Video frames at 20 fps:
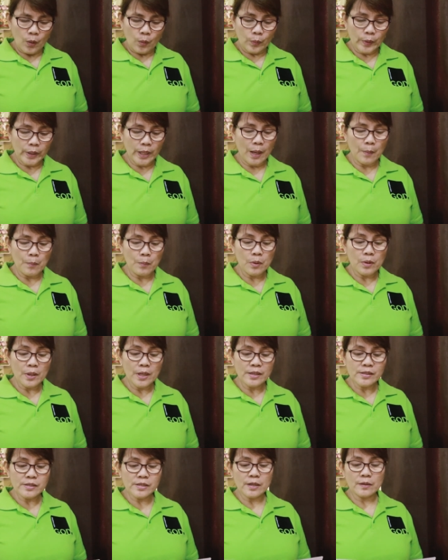We
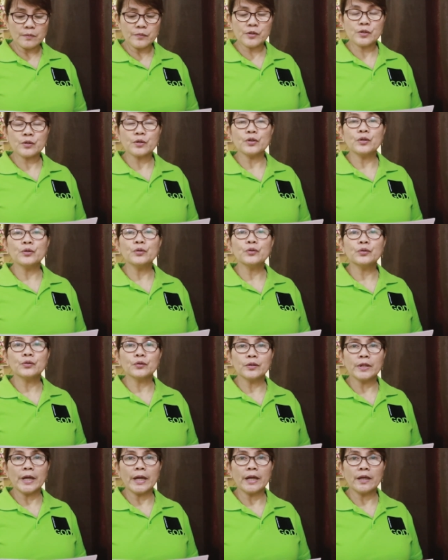humble ourselves to you
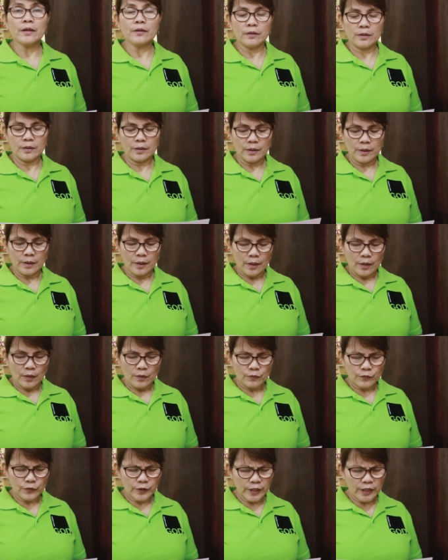today.
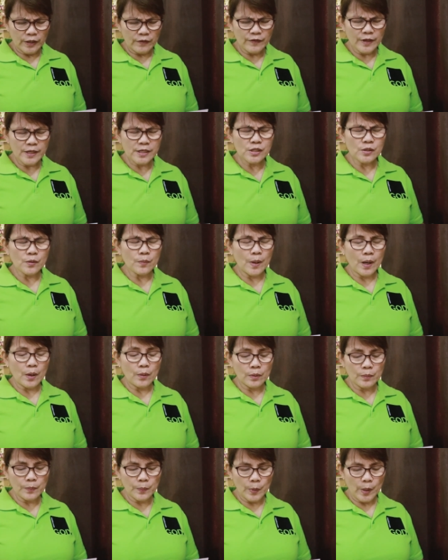Forgive us of
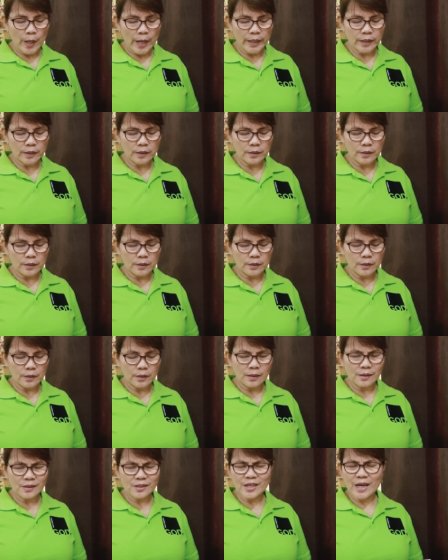our pride.
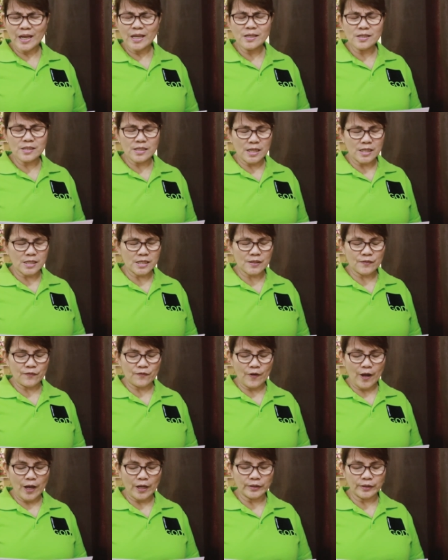Change us,
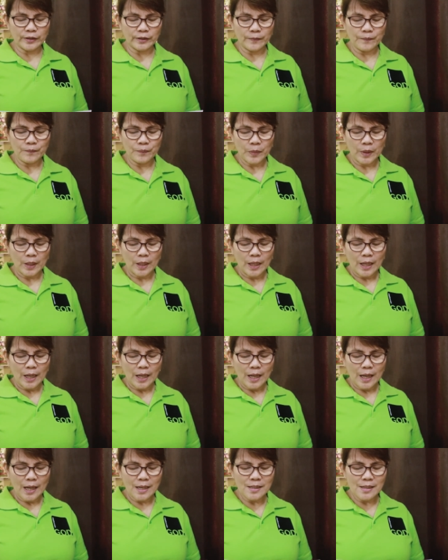Father,
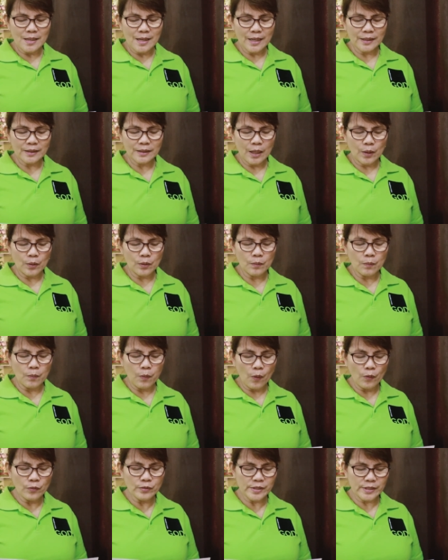and let our
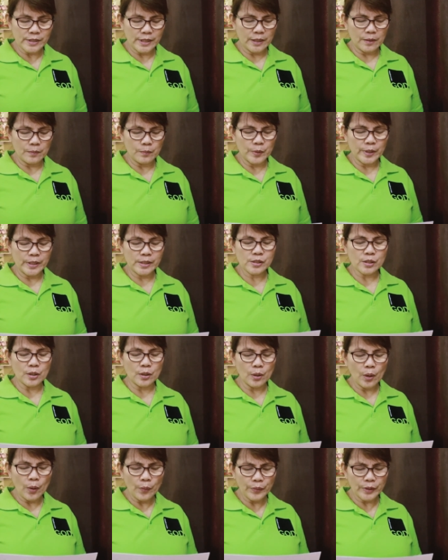boasting bring
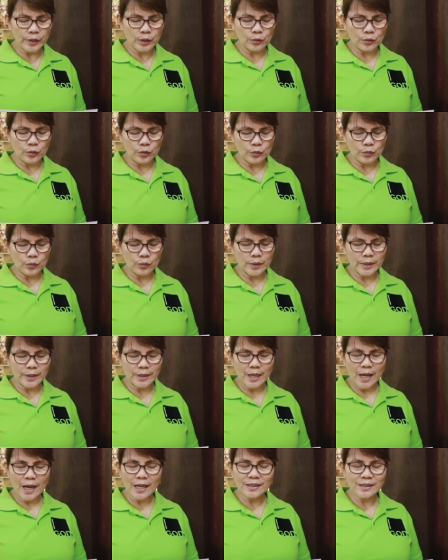glory to you,
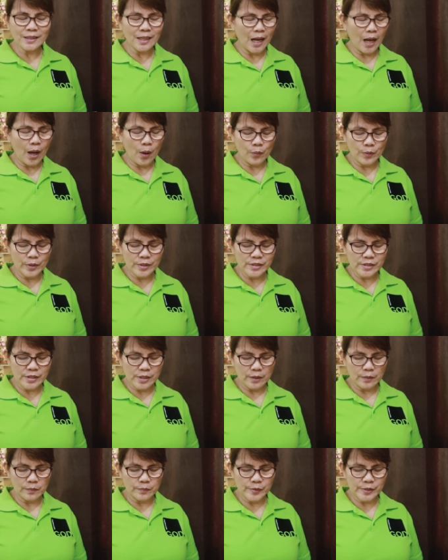not
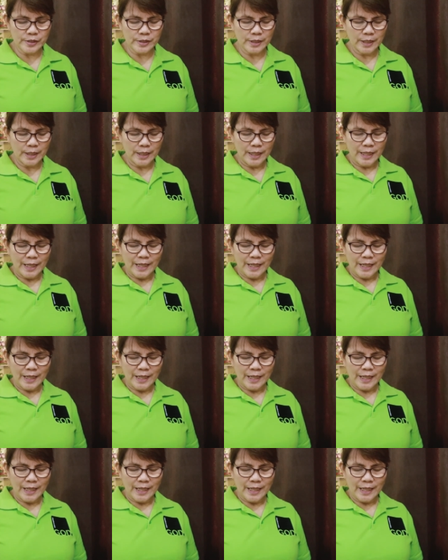ourselves.